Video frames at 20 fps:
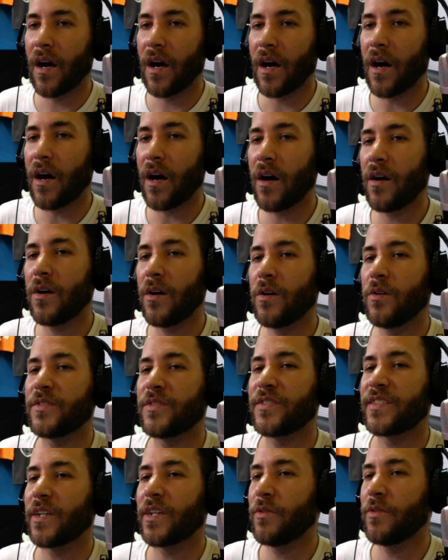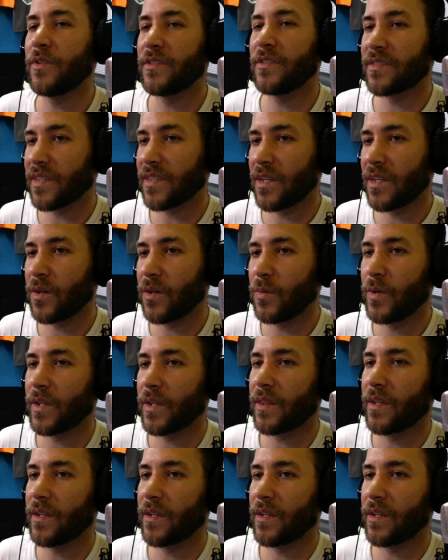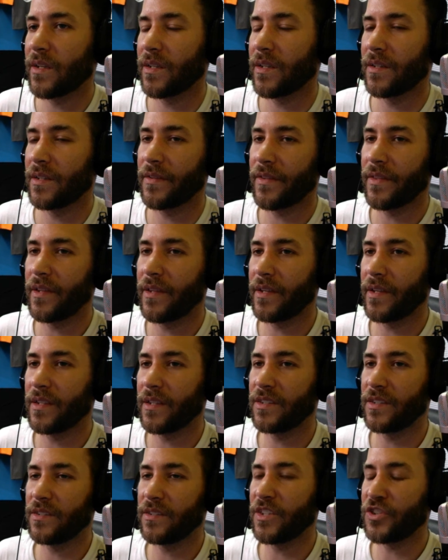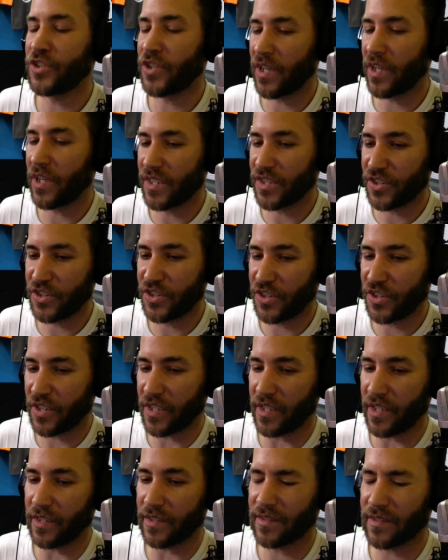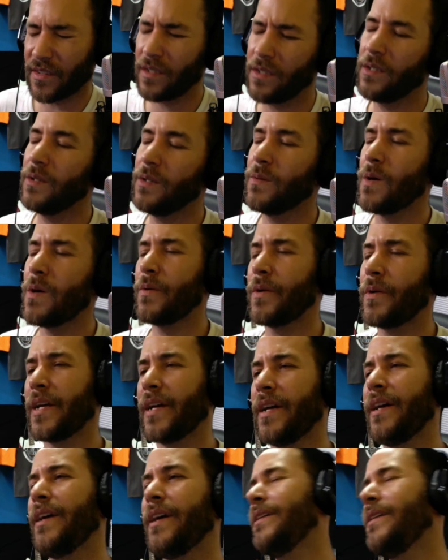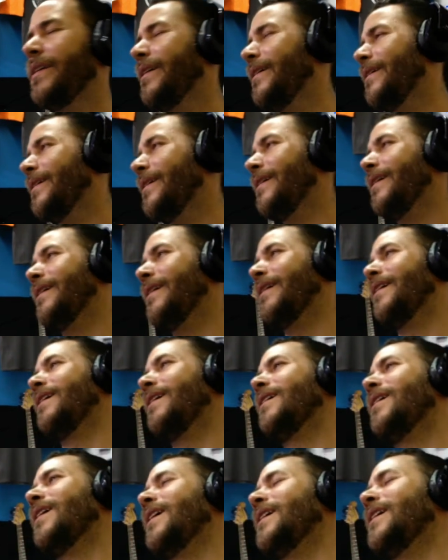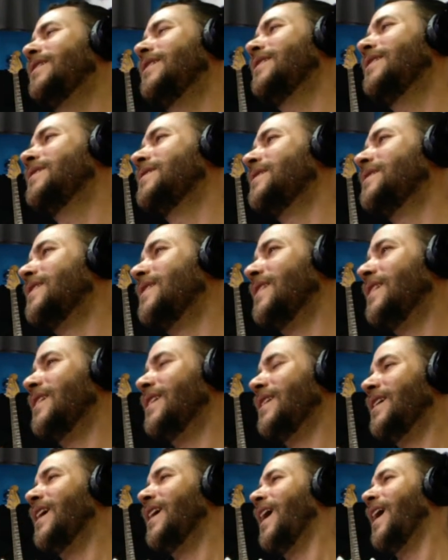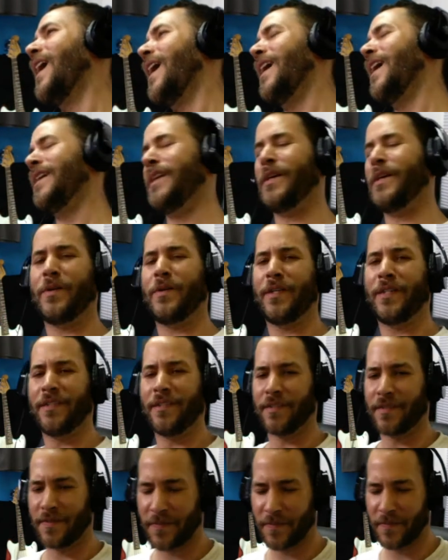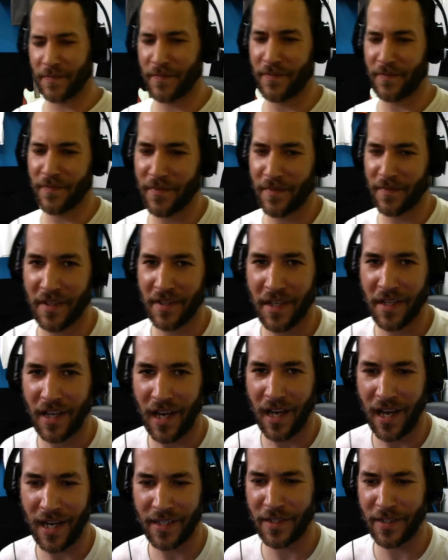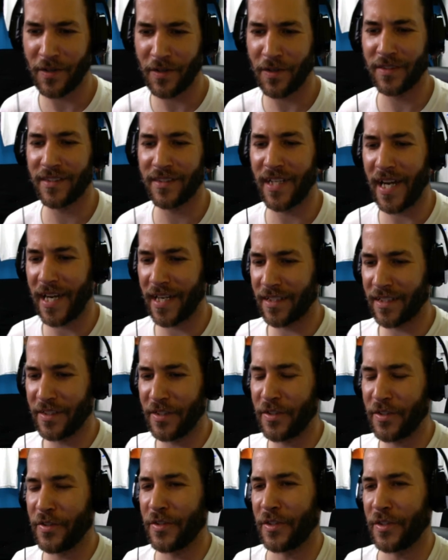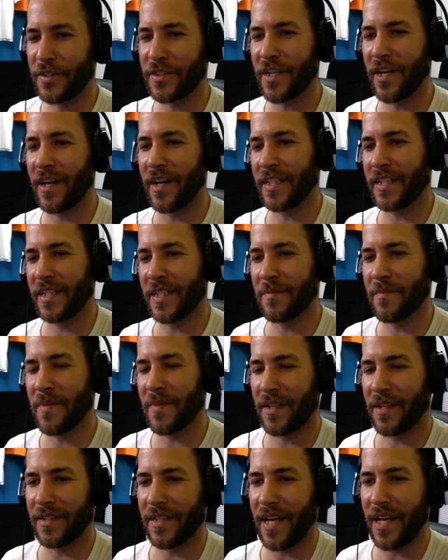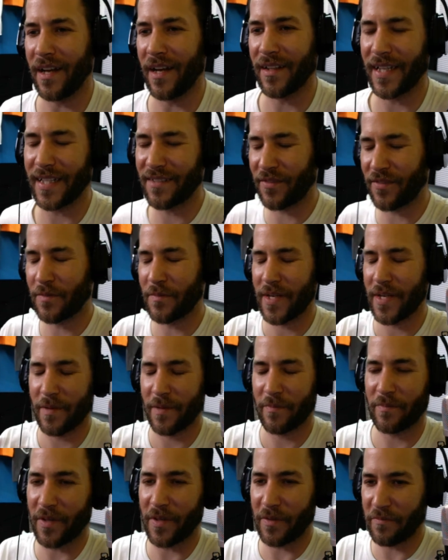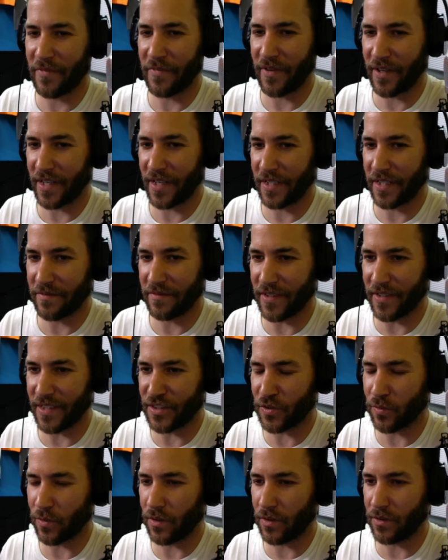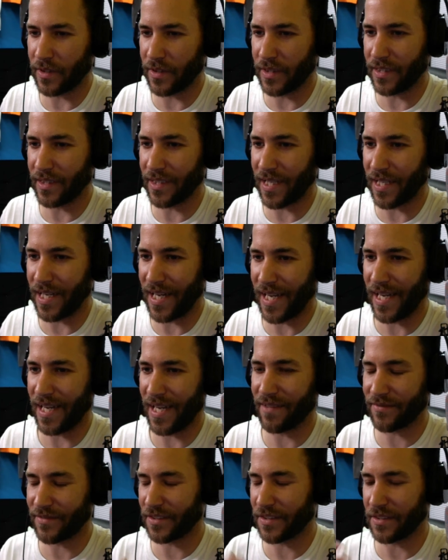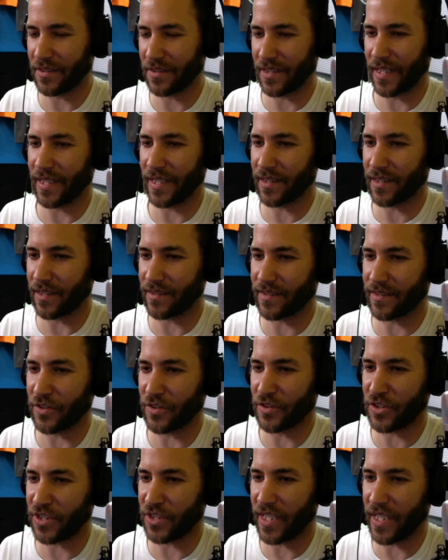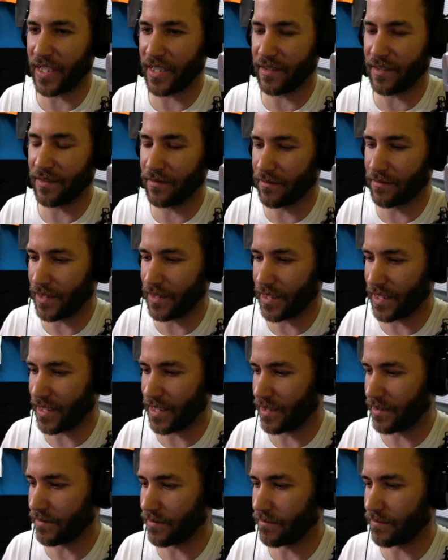Oh, so and so with the the the church shirts. Oh, church okay, shirts yeah. It, it, works so much better. I know it, church shirts lady. I know exactly who you're talking about now. Like for me, I'm I'm very visual, and I have to like associate uh,